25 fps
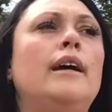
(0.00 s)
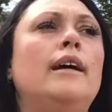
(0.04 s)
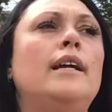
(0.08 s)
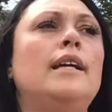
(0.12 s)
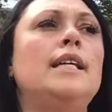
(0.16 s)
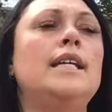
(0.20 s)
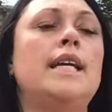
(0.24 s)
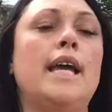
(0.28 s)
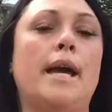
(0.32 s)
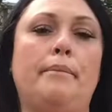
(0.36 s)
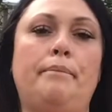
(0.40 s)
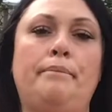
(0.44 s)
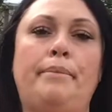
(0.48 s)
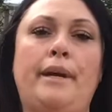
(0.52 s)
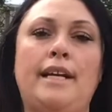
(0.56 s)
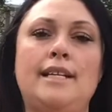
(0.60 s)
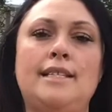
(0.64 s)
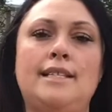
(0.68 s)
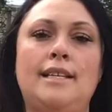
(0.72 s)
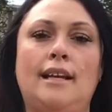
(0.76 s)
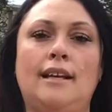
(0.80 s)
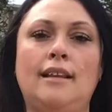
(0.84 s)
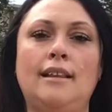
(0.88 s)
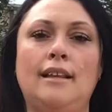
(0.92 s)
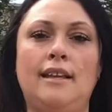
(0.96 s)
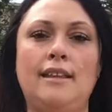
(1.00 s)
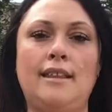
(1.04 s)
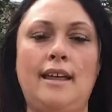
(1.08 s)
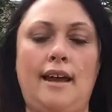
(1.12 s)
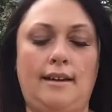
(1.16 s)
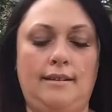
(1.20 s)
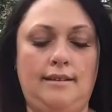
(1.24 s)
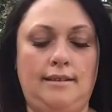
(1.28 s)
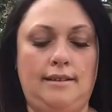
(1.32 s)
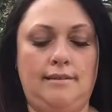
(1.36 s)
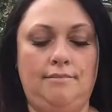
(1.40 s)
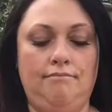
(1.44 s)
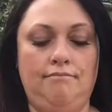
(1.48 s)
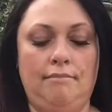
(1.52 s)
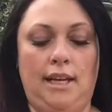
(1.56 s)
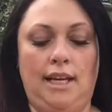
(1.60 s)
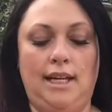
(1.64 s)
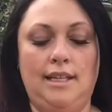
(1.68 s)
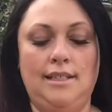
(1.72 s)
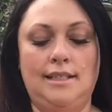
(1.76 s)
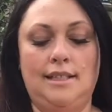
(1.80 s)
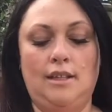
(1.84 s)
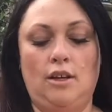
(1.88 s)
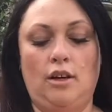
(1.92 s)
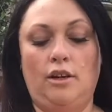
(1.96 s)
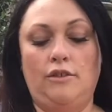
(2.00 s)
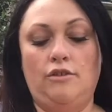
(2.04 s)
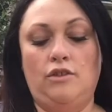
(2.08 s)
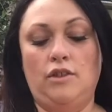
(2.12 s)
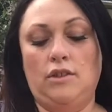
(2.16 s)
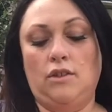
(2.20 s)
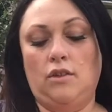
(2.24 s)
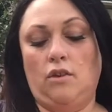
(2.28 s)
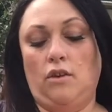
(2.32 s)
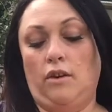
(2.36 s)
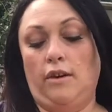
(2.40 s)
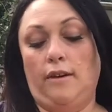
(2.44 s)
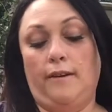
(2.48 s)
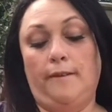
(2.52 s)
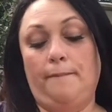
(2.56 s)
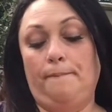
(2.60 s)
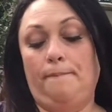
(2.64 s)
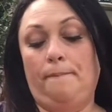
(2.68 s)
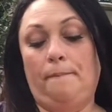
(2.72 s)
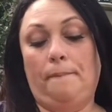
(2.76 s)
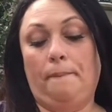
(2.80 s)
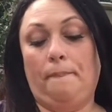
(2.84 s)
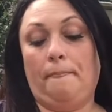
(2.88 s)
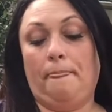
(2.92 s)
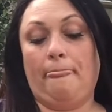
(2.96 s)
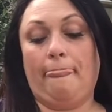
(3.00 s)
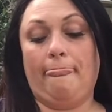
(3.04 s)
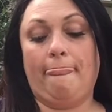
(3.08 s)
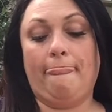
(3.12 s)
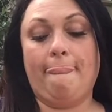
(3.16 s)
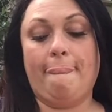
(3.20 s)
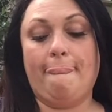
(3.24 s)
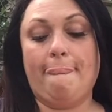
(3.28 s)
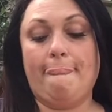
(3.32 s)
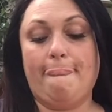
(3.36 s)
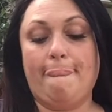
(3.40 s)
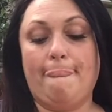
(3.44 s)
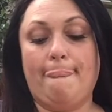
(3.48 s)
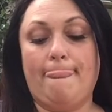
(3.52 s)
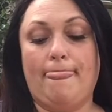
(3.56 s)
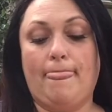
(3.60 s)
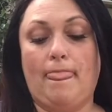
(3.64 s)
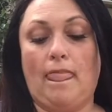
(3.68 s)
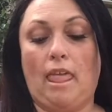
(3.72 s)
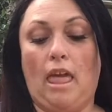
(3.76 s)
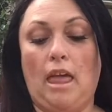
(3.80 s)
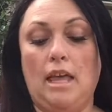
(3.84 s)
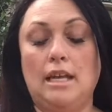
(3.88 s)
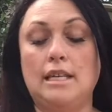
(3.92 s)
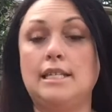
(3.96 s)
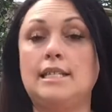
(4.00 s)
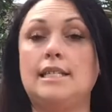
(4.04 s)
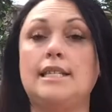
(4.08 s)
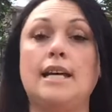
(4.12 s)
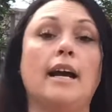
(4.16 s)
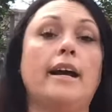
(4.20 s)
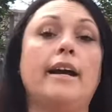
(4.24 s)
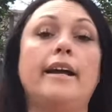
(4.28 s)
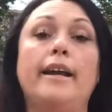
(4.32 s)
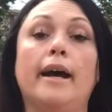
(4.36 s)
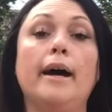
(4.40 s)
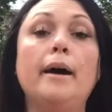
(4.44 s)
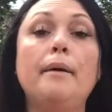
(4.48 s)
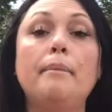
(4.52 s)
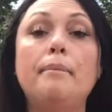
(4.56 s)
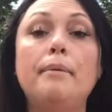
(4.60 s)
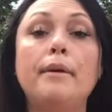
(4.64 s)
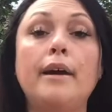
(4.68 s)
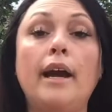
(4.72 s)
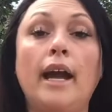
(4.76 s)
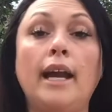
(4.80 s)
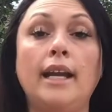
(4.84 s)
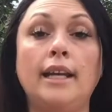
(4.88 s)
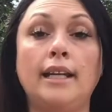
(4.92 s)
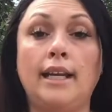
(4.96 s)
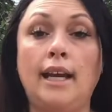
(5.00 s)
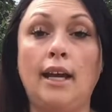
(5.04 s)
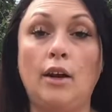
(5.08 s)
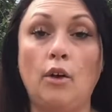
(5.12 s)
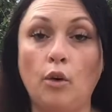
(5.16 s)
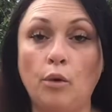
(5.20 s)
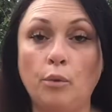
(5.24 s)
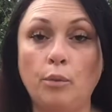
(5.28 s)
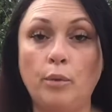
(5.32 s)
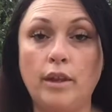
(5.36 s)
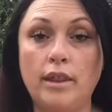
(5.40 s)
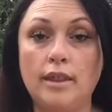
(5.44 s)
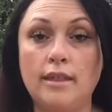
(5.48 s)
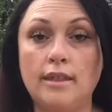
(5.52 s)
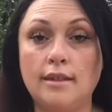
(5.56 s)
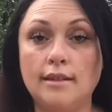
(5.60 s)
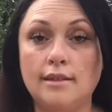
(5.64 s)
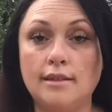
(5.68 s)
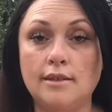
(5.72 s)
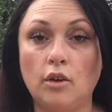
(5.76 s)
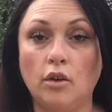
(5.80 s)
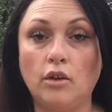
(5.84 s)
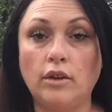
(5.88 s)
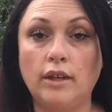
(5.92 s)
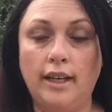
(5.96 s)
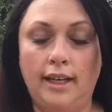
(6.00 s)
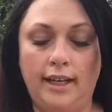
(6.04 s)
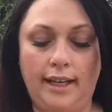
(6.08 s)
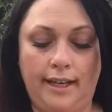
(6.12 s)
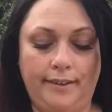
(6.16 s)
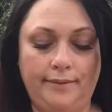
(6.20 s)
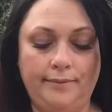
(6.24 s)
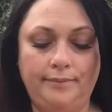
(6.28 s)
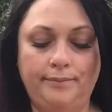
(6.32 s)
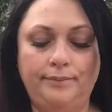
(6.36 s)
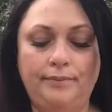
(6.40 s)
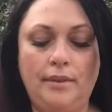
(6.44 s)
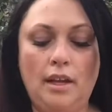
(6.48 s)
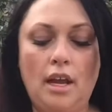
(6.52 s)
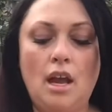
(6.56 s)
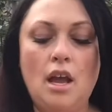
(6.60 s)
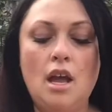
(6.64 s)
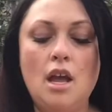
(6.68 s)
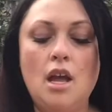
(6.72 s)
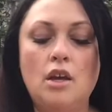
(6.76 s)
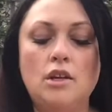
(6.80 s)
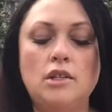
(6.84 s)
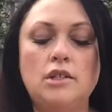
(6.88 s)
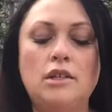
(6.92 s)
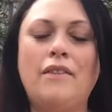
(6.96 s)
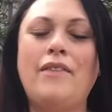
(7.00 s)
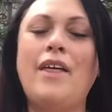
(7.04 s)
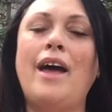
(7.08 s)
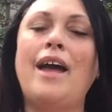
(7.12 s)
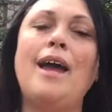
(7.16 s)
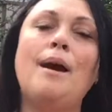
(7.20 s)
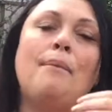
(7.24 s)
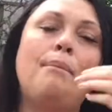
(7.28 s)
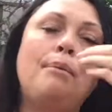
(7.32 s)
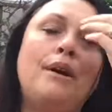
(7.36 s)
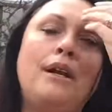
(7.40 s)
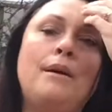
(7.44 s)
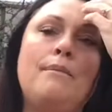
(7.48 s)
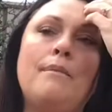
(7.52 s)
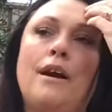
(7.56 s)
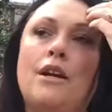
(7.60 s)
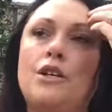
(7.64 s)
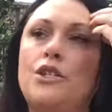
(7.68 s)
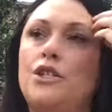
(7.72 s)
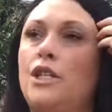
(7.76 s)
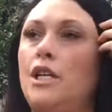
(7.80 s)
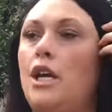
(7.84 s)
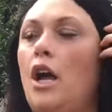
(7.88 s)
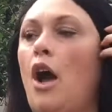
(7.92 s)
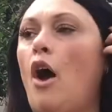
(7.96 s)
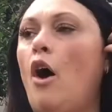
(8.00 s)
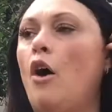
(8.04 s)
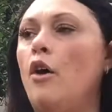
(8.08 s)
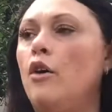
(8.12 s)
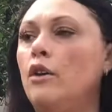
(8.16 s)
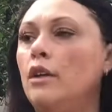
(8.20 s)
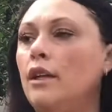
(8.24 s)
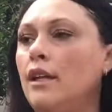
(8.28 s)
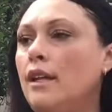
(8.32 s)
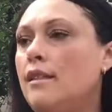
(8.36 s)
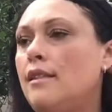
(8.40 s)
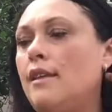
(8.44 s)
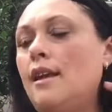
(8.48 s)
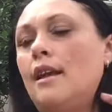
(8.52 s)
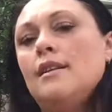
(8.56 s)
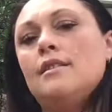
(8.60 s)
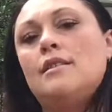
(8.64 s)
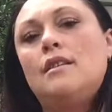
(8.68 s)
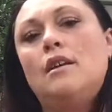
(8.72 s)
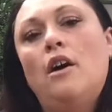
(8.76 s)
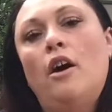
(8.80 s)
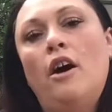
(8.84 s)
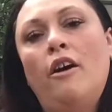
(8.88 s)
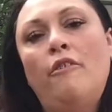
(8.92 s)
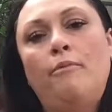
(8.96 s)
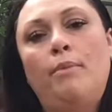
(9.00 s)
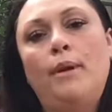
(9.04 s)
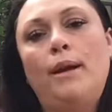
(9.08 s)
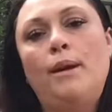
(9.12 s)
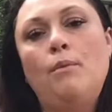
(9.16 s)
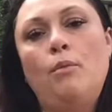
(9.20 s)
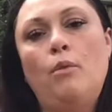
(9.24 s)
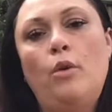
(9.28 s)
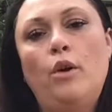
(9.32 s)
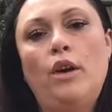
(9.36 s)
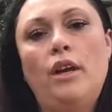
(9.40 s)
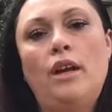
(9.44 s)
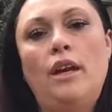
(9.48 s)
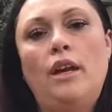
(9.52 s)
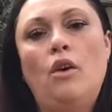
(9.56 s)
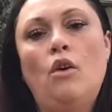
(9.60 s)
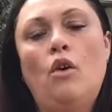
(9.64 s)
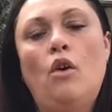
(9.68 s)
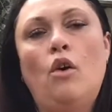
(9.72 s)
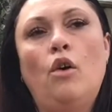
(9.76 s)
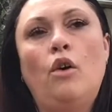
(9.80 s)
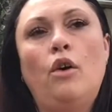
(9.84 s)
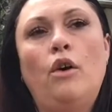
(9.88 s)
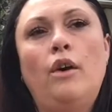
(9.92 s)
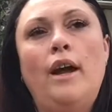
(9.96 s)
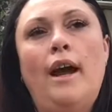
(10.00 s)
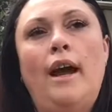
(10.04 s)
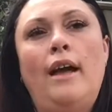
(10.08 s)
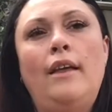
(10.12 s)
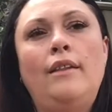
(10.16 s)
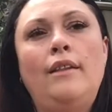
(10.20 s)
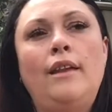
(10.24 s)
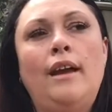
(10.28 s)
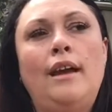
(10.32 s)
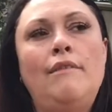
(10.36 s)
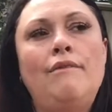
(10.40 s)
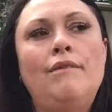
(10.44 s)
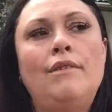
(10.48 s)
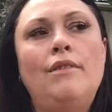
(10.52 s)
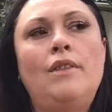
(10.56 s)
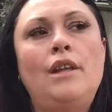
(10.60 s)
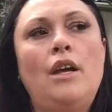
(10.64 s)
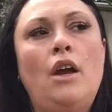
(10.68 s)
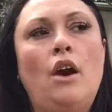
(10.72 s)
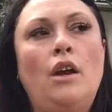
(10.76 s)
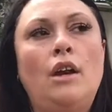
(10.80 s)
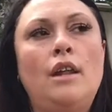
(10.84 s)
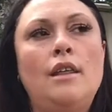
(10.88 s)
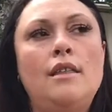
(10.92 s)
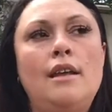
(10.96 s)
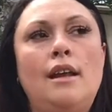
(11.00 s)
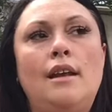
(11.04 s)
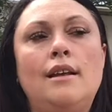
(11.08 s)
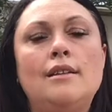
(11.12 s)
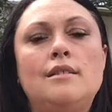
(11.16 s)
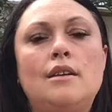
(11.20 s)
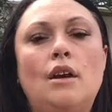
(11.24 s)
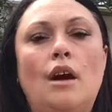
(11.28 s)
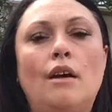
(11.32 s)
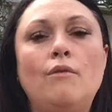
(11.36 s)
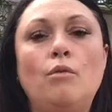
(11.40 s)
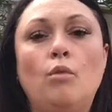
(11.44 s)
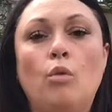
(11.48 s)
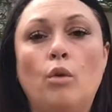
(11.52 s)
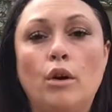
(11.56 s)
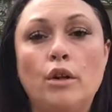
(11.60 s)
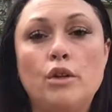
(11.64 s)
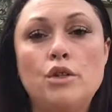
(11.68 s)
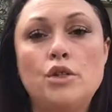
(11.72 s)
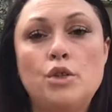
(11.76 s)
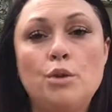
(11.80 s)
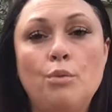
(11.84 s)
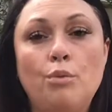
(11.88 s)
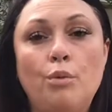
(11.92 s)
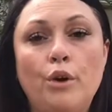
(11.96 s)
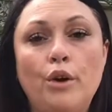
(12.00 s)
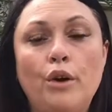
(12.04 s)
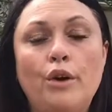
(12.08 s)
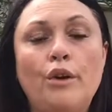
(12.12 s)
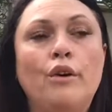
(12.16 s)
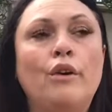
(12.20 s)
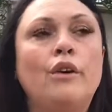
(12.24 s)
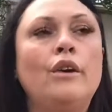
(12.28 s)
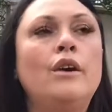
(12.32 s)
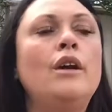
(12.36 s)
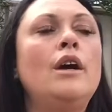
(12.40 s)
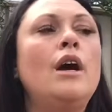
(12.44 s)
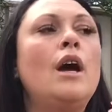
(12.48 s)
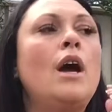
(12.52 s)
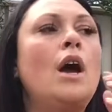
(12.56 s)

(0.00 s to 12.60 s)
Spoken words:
yeah, basically that means that I just got to suck it up and get on with the sock knitting. So they are pretty much the only things that I've been working on, and even the only things that I've wanted to work on.